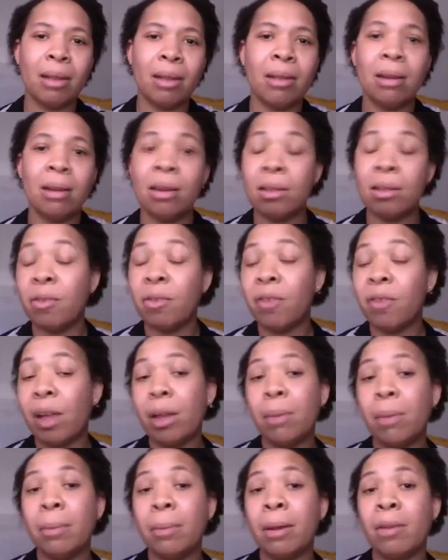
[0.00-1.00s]
and in the
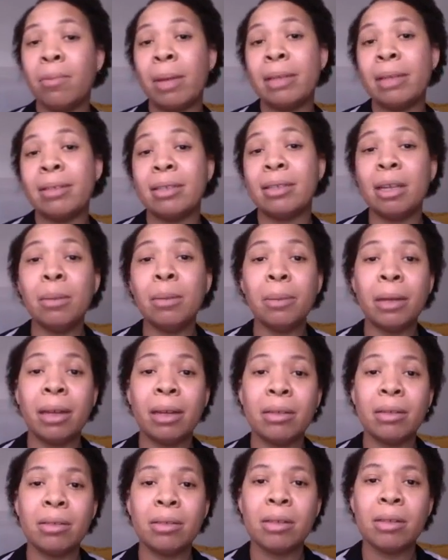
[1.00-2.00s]
development of my
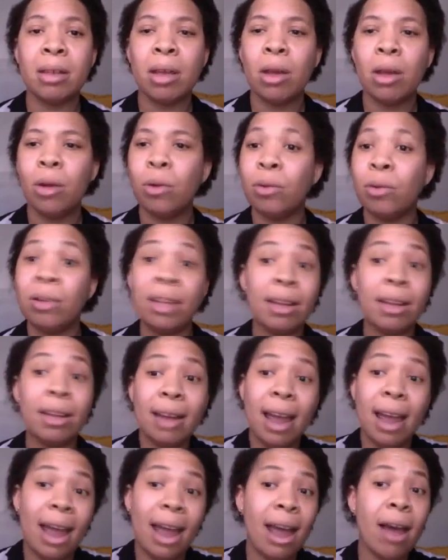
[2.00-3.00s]
siblings who
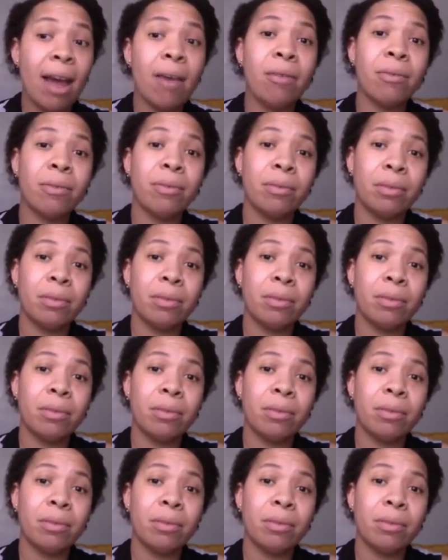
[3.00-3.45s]
didn't have